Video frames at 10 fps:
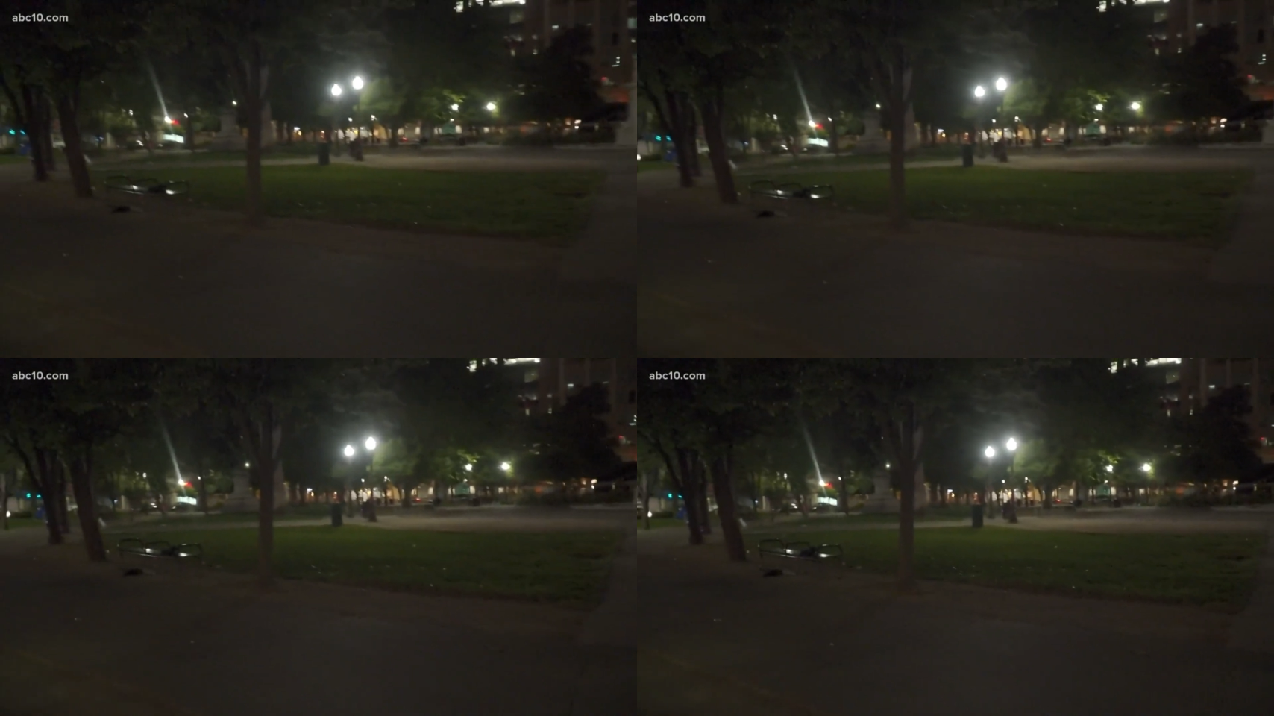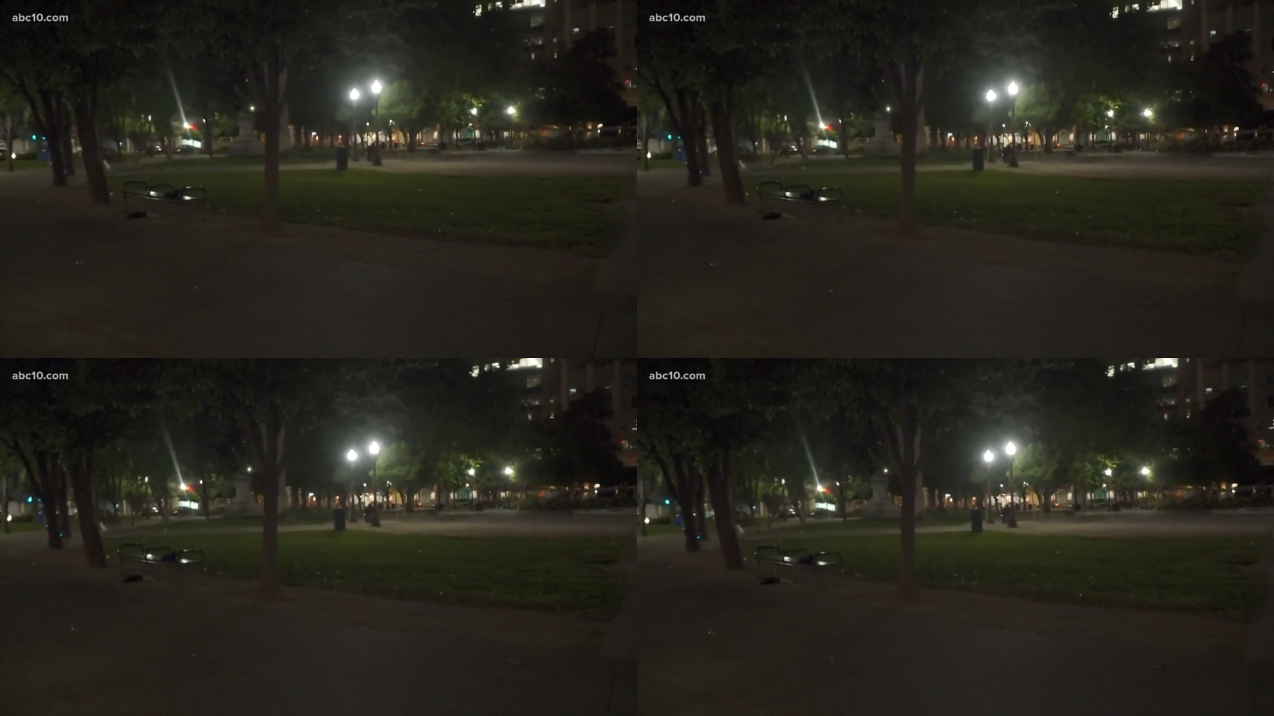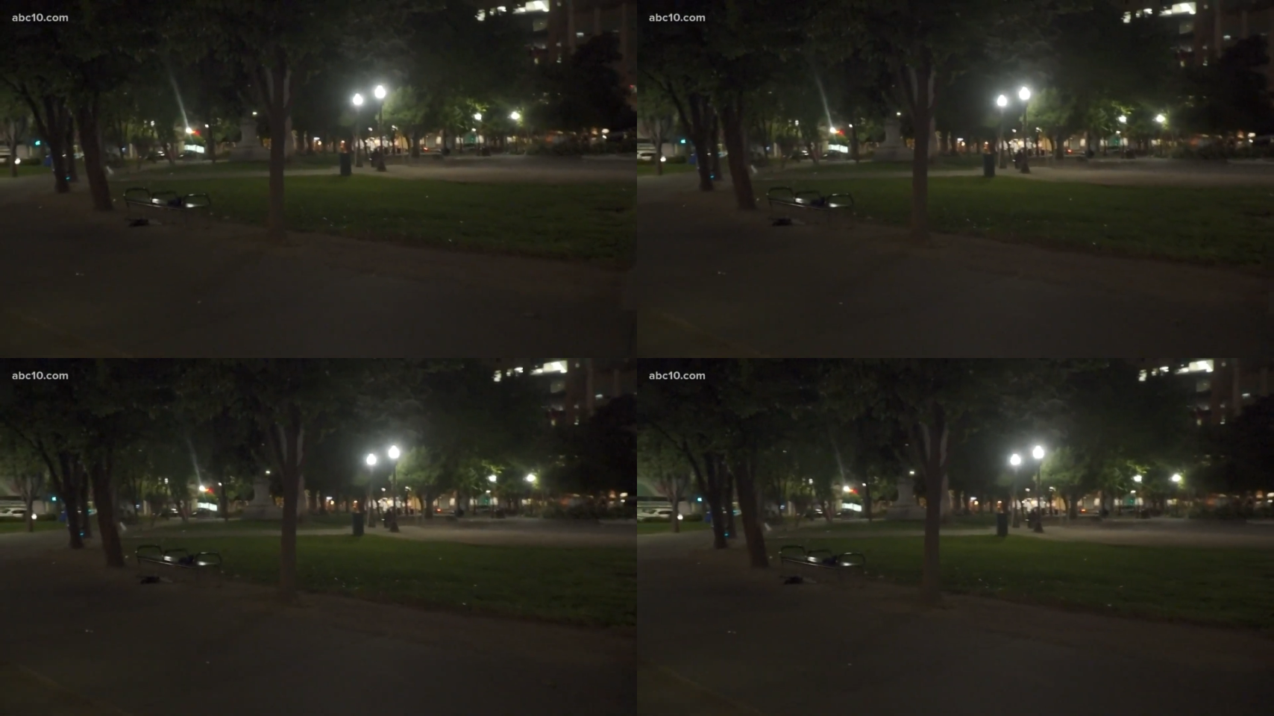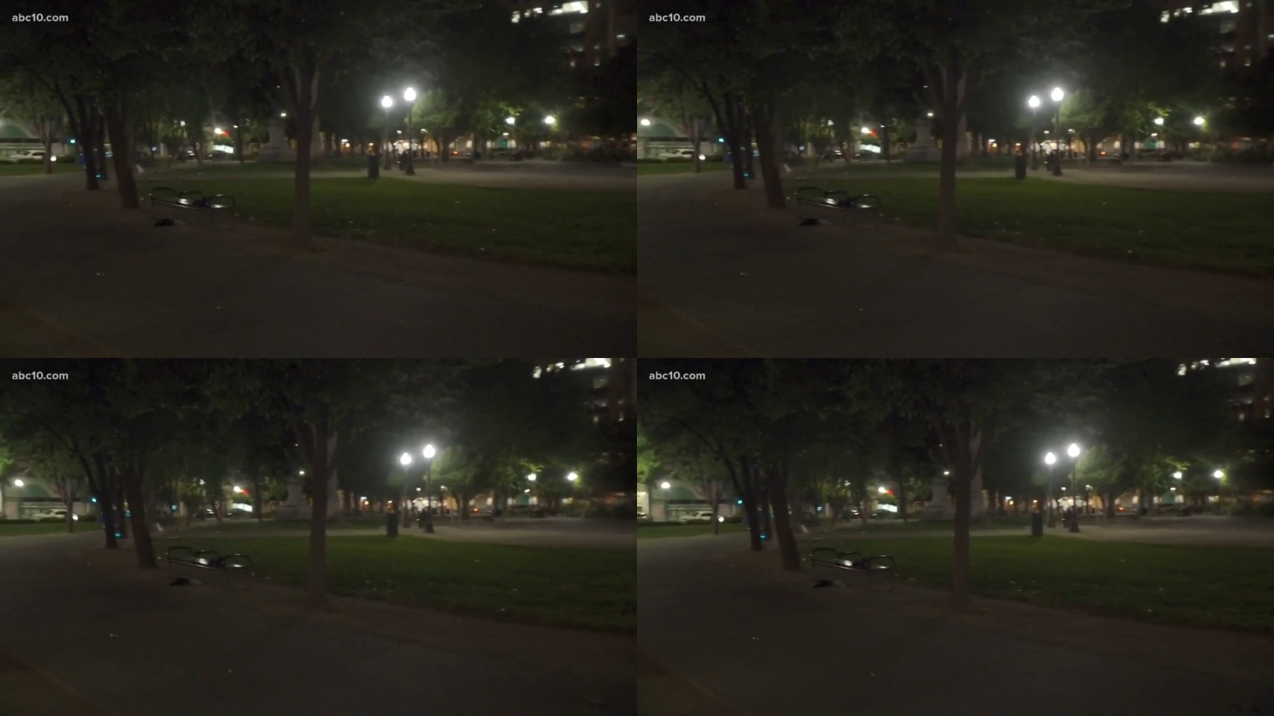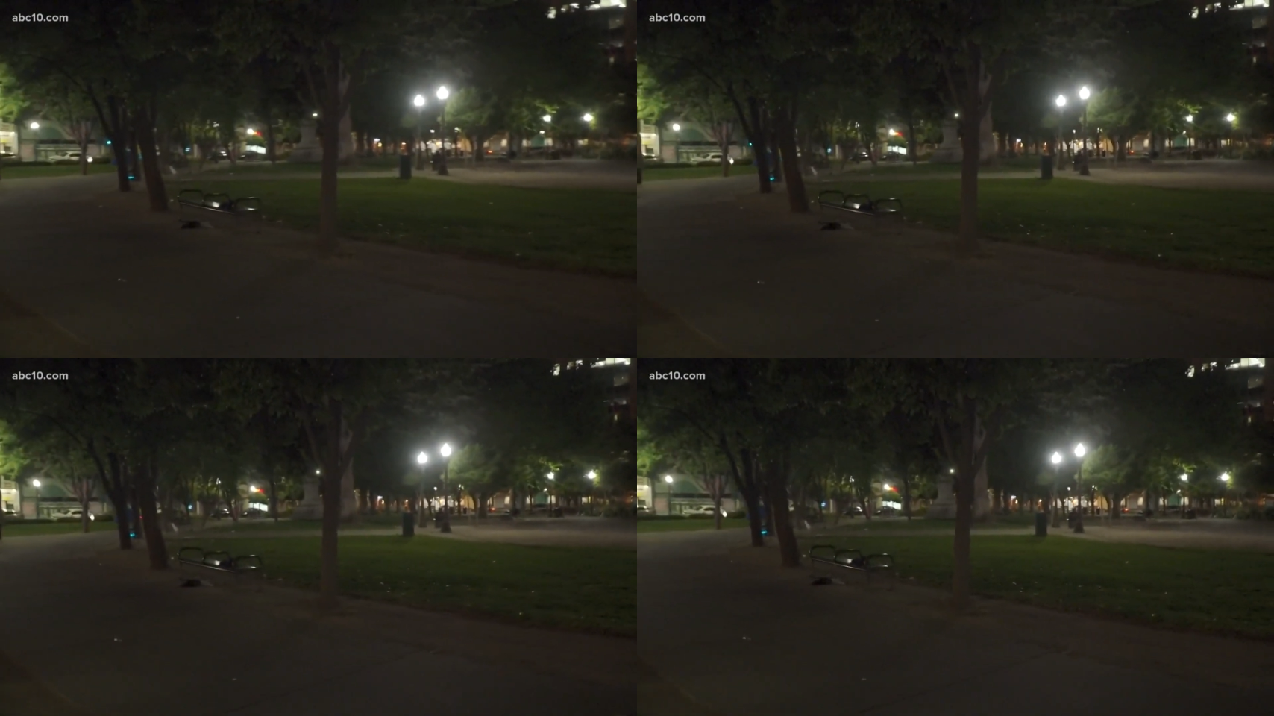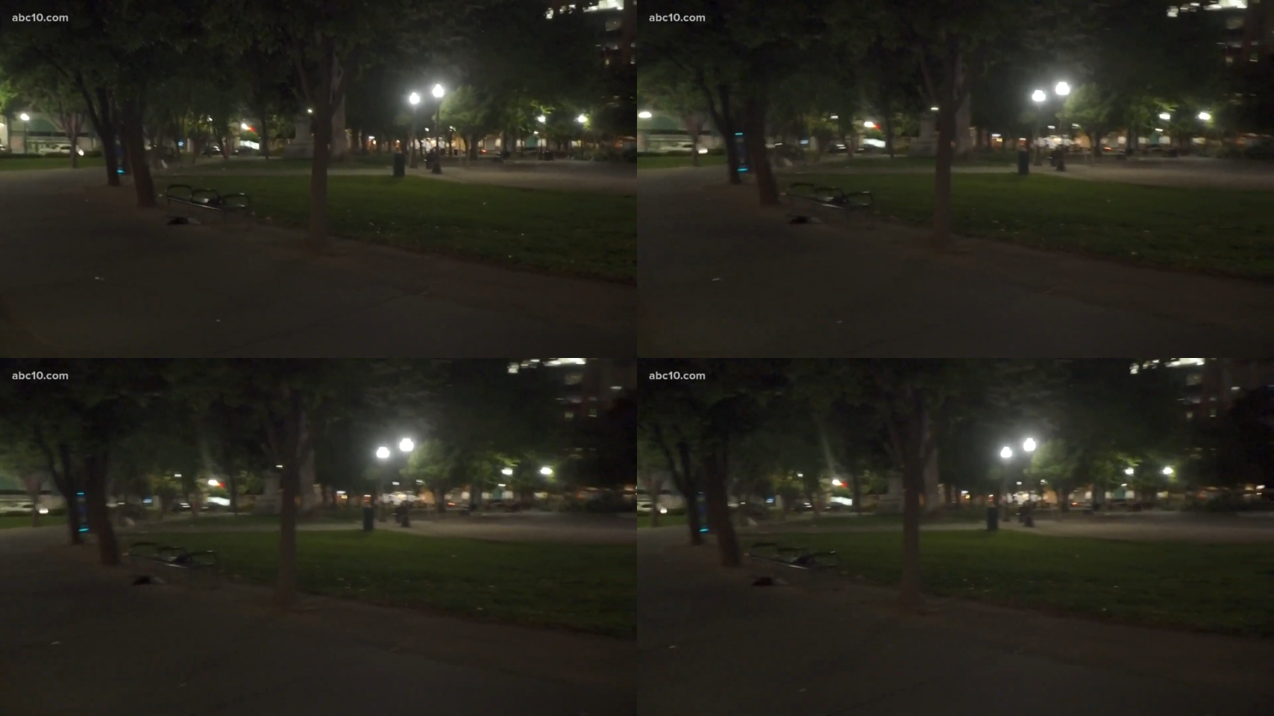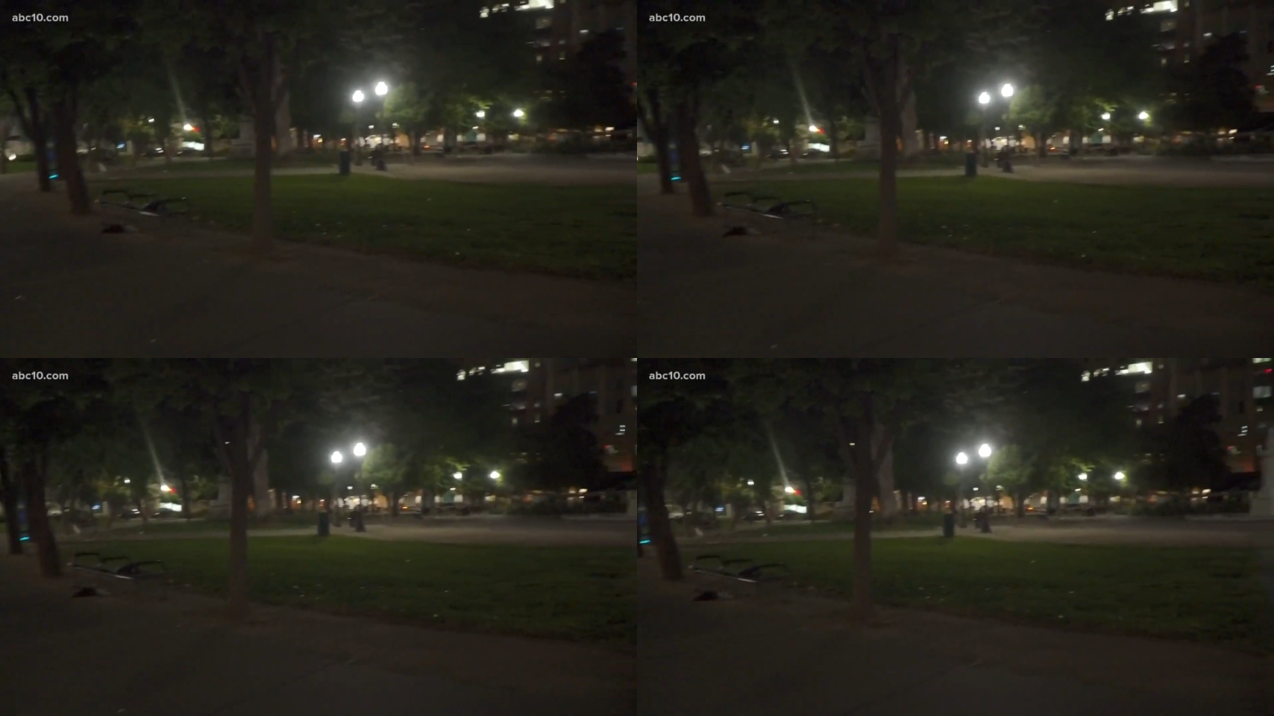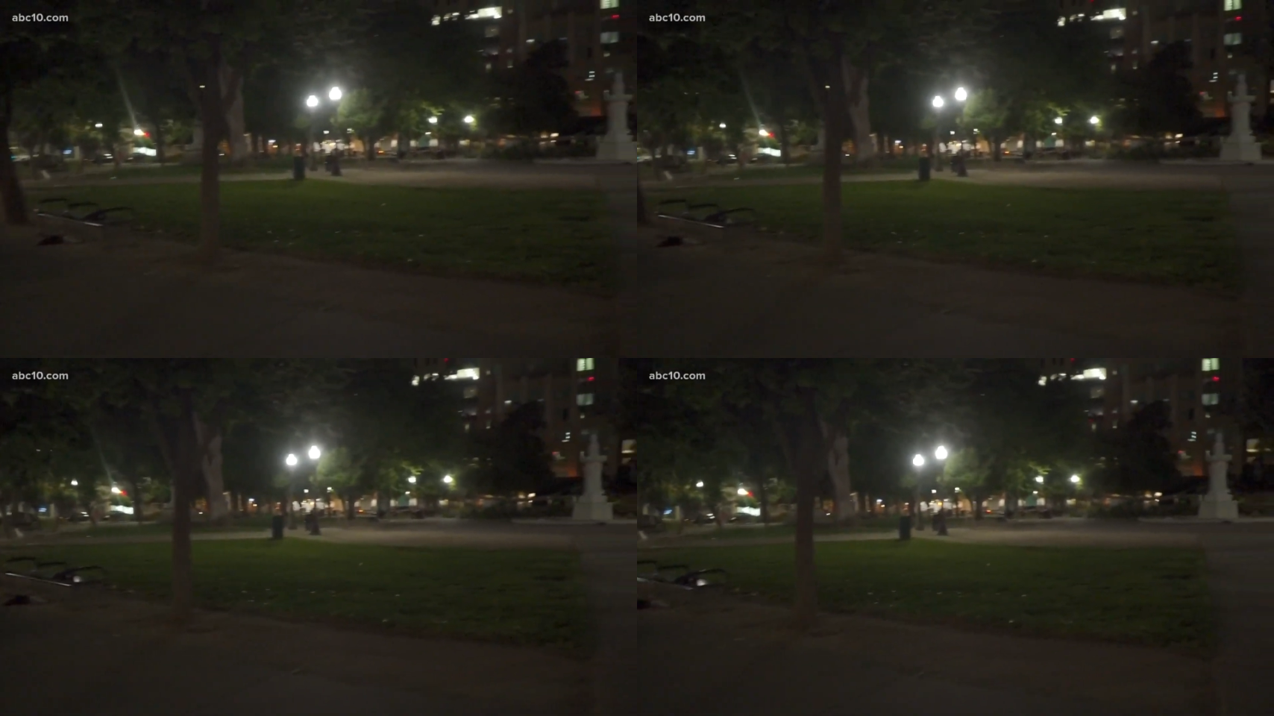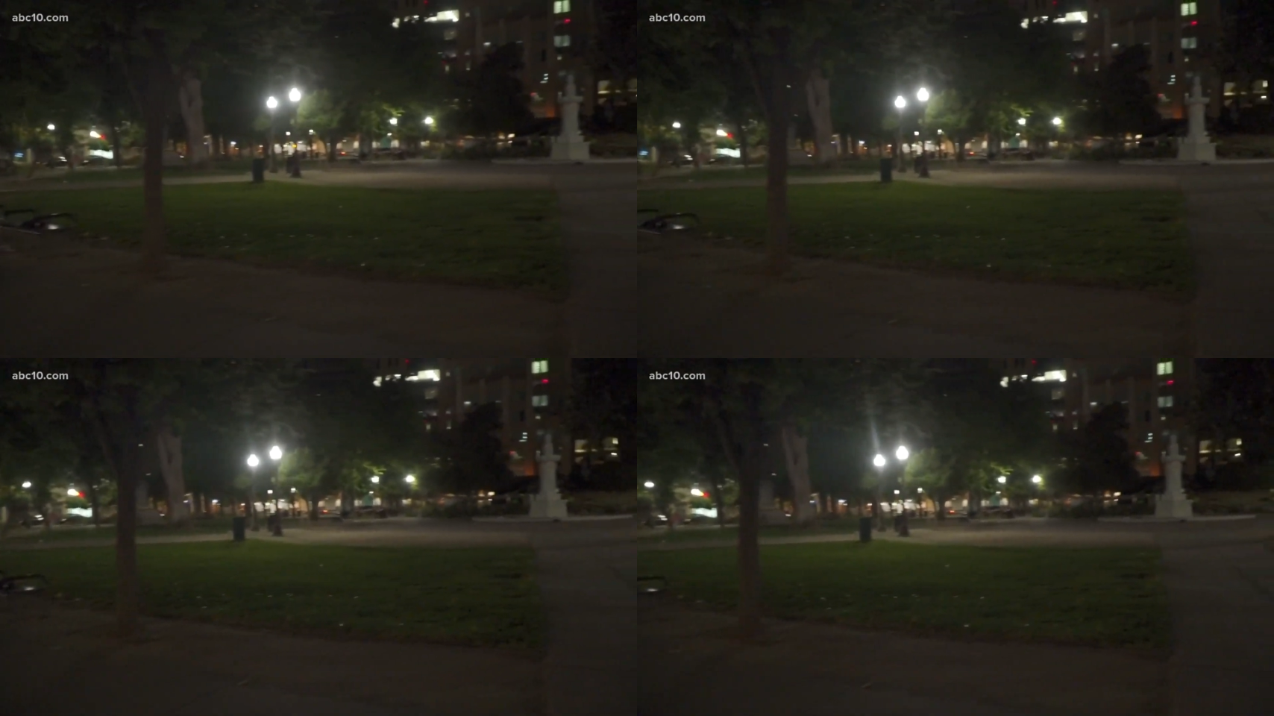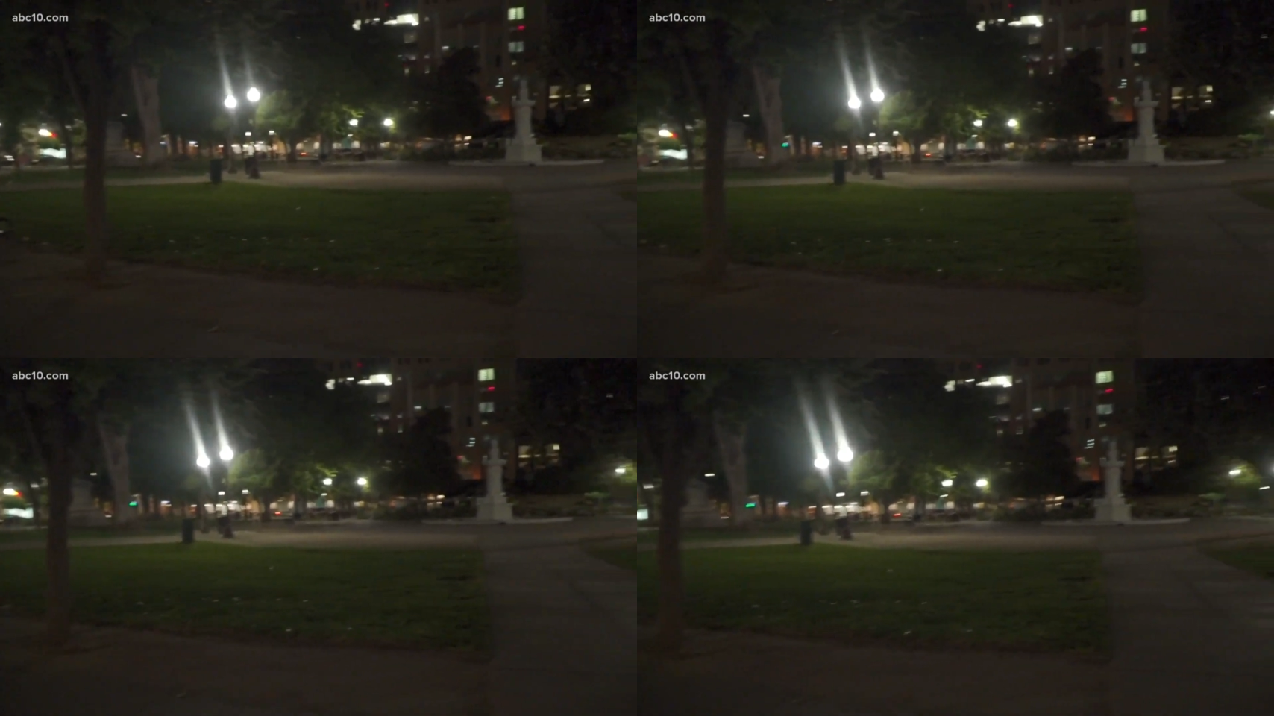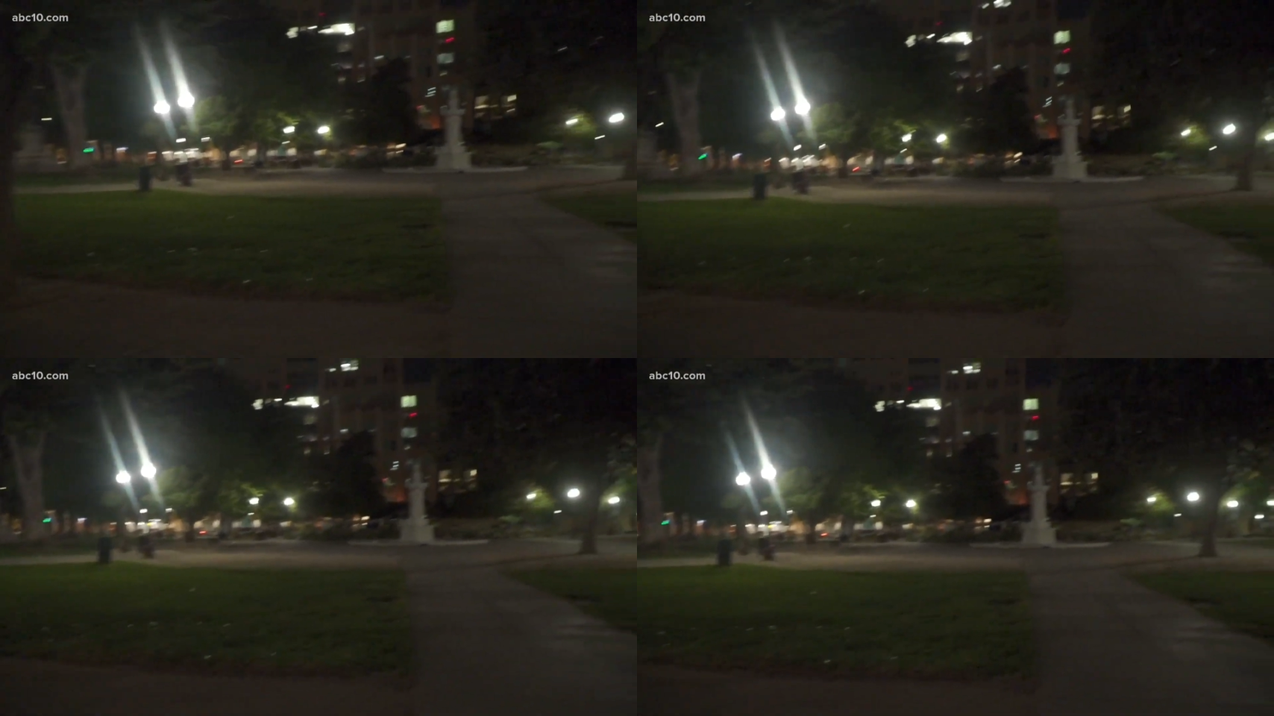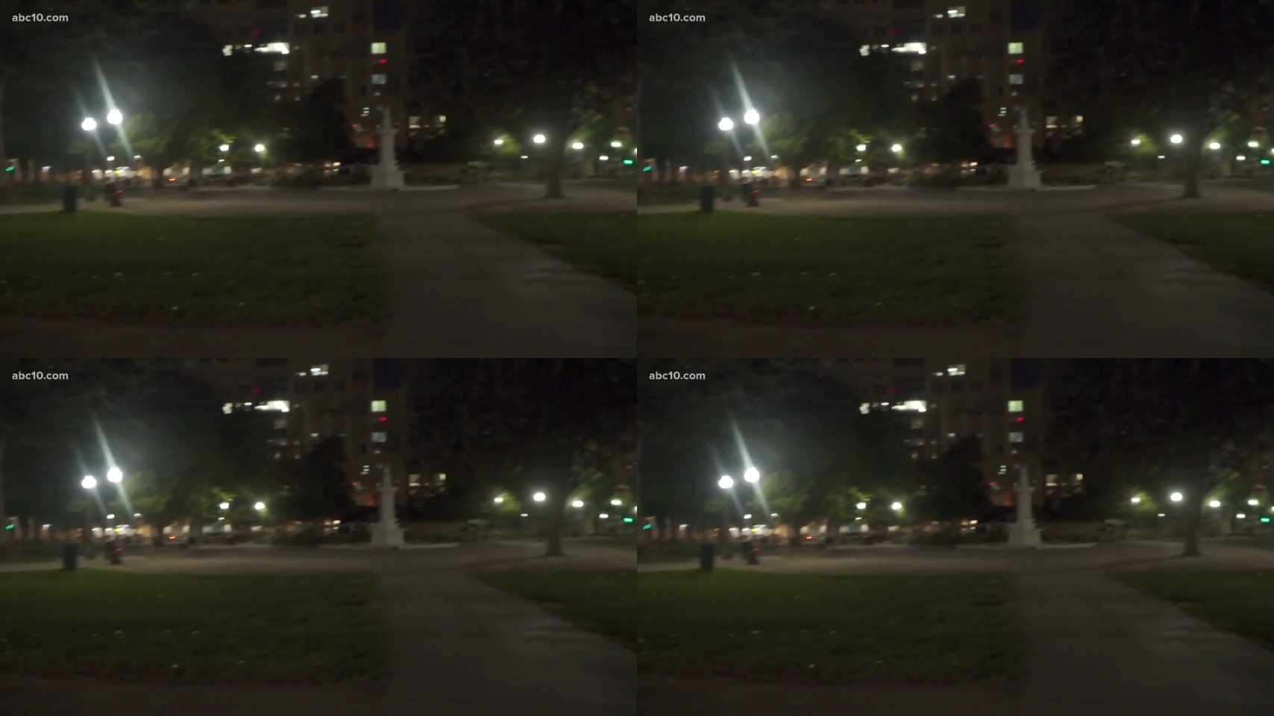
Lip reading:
(no speaker visible)